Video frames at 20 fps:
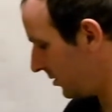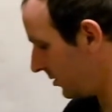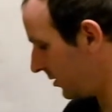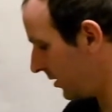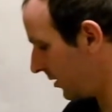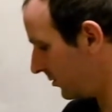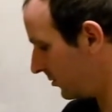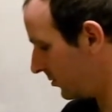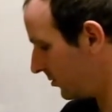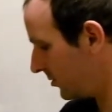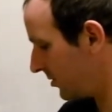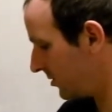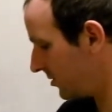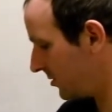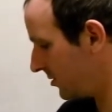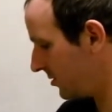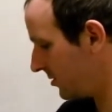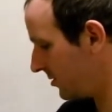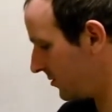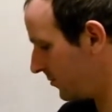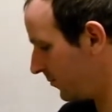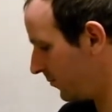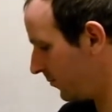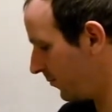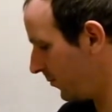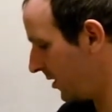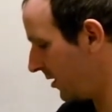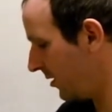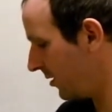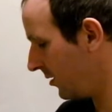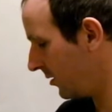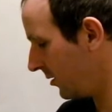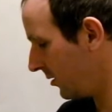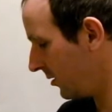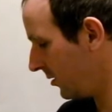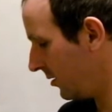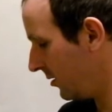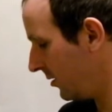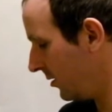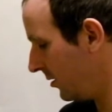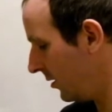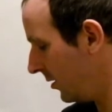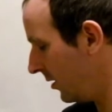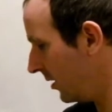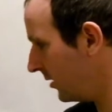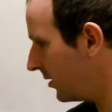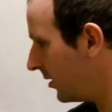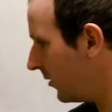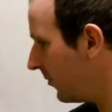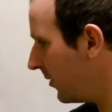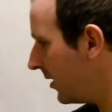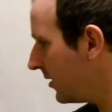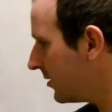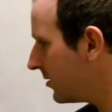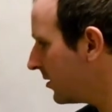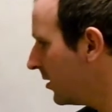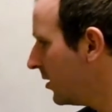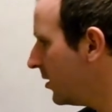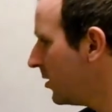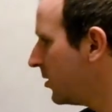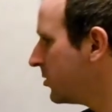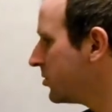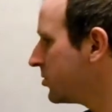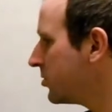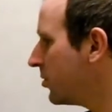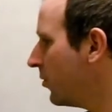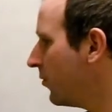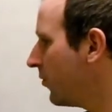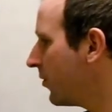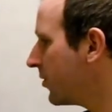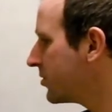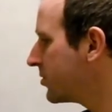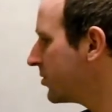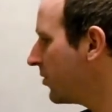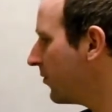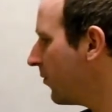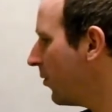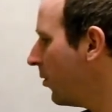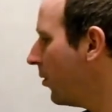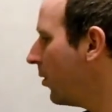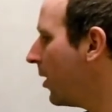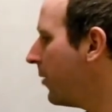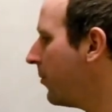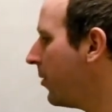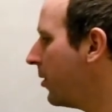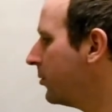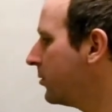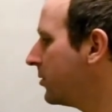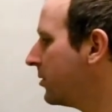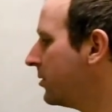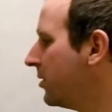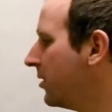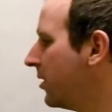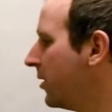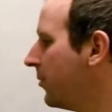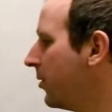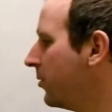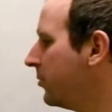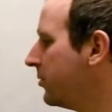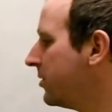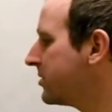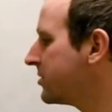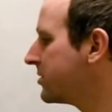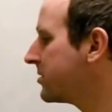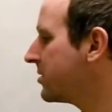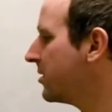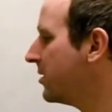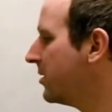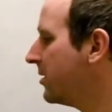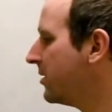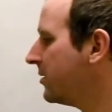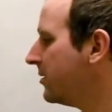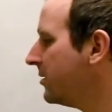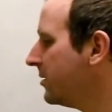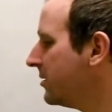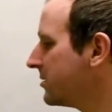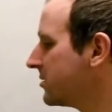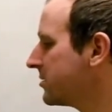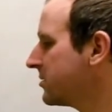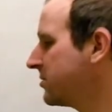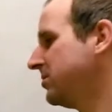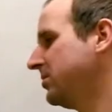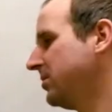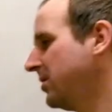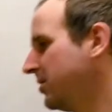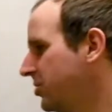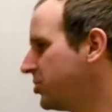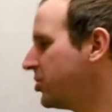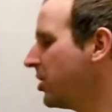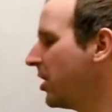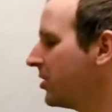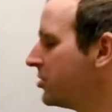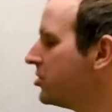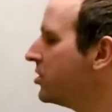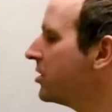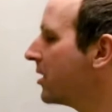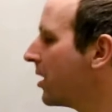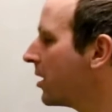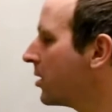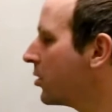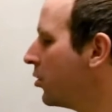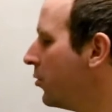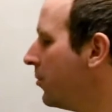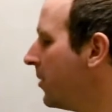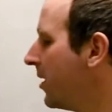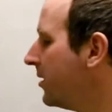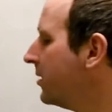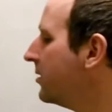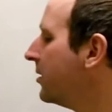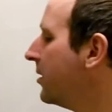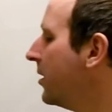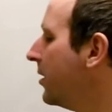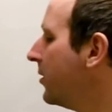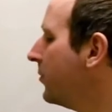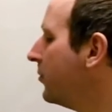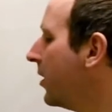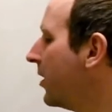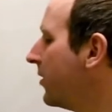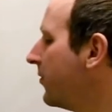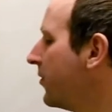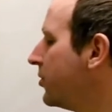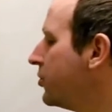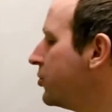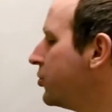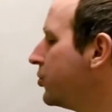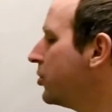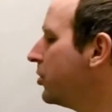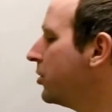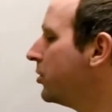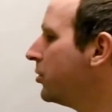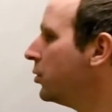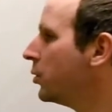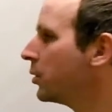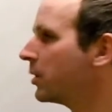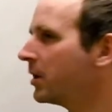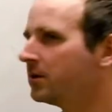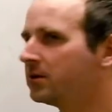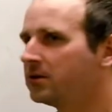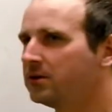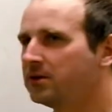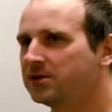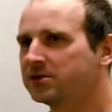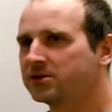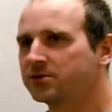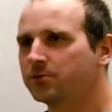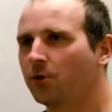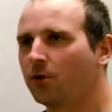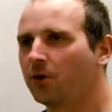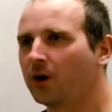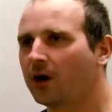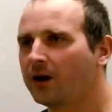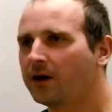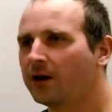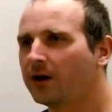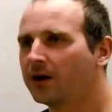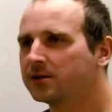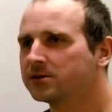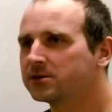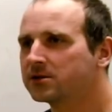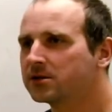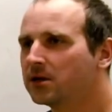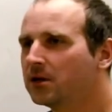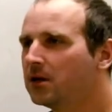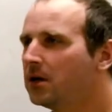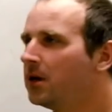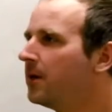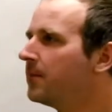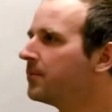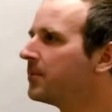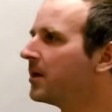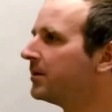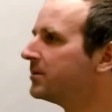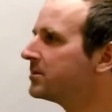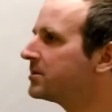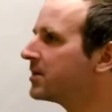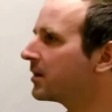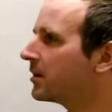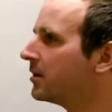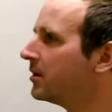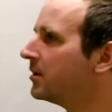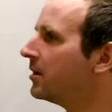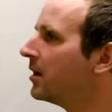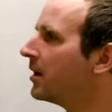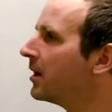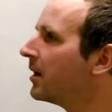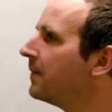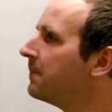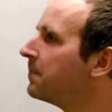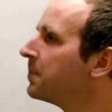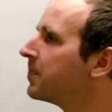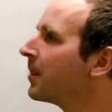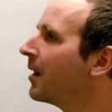like to speak a little bit. So first of all, about this discharging argument by which you get these small islands, and secondly,